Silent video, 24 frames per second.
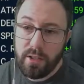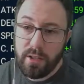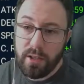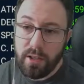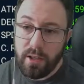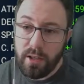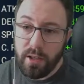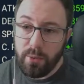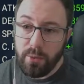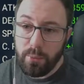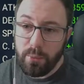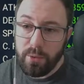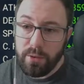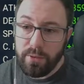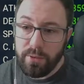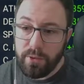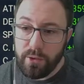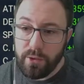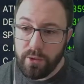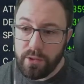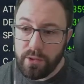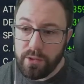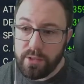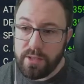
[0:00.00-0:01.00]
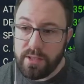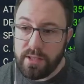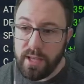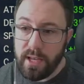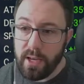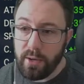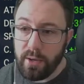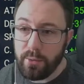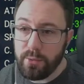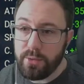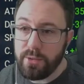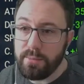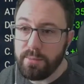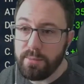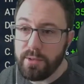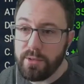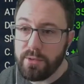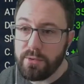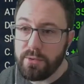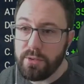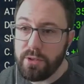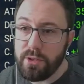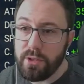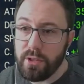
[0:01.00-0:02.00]
we've got out of
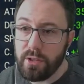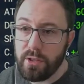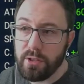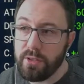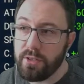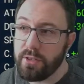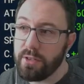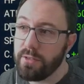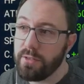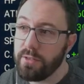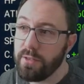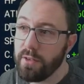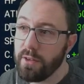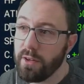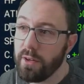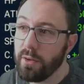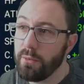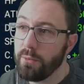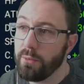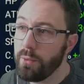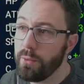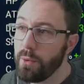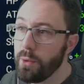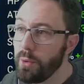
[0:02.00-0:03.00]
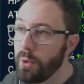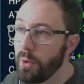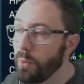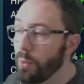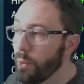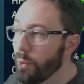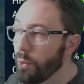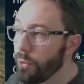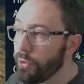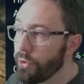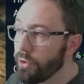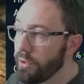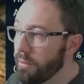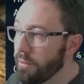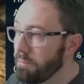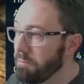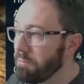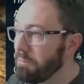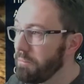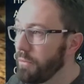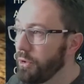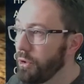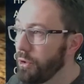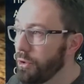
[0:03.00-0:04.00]
mystery shards so far, Runic Warder,
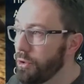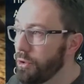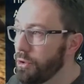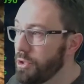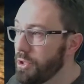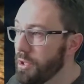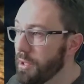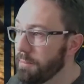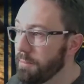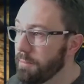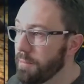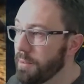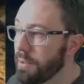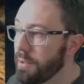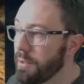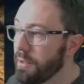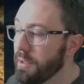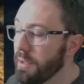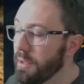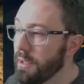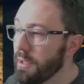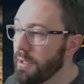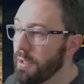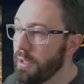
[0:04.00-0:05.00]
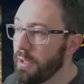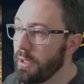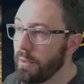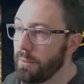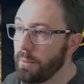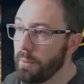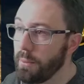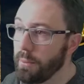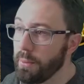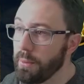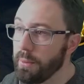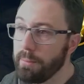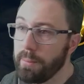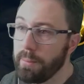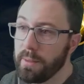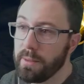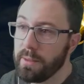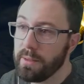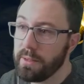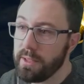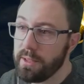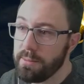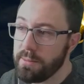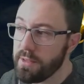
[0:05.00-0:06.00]
good champion. We will build
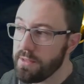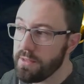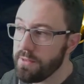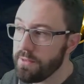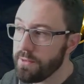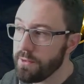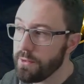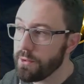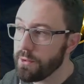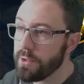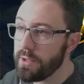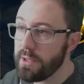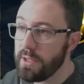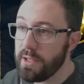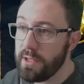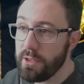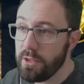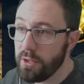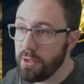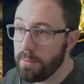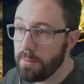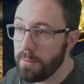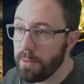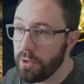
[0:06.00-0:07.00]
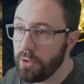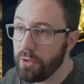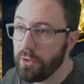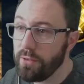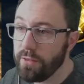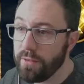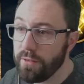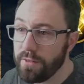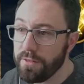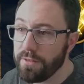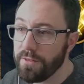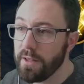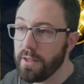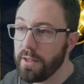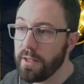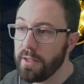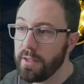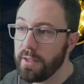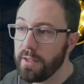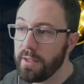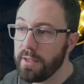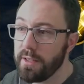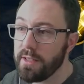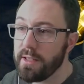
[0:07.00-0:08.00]
him to 40. He's going to be good for Fire
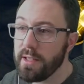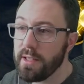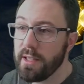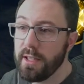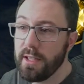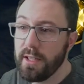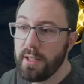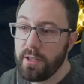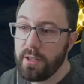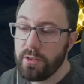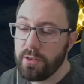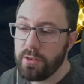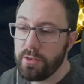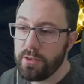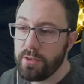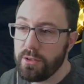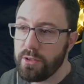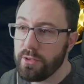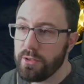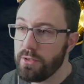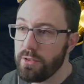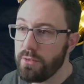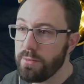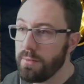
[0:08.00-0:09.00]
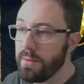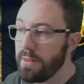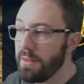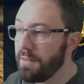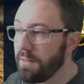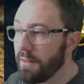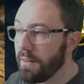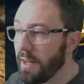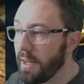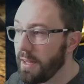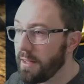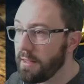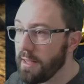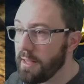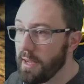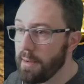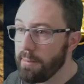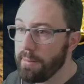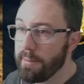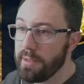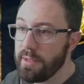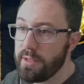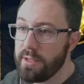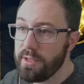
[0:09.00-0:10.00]
Knight. Good, does reflect
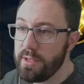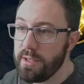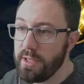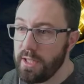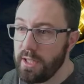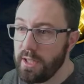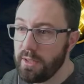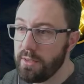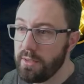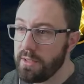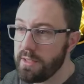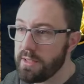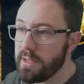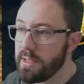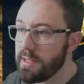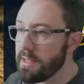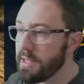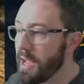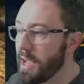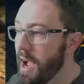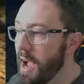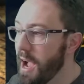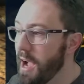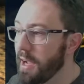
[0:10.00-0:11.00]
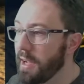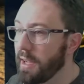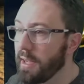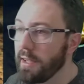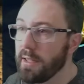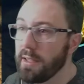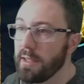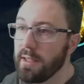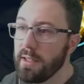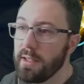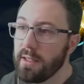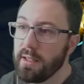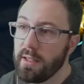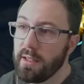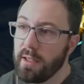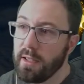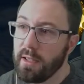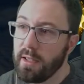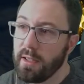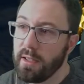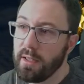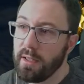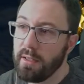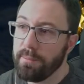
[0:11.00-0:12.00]
damage, decreased attack,
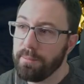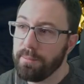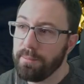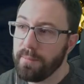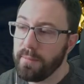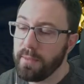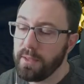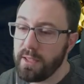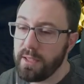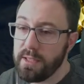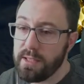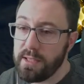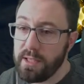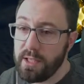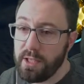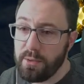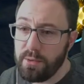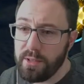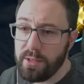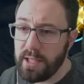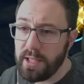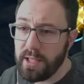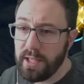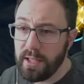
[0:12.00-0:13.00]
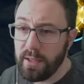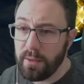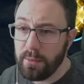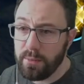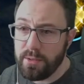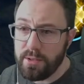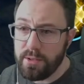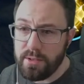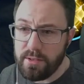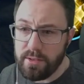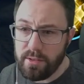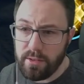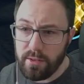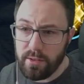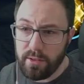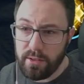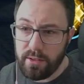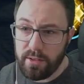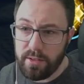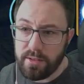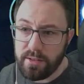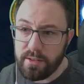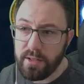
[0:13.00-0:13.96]
continuous heal, which is nice.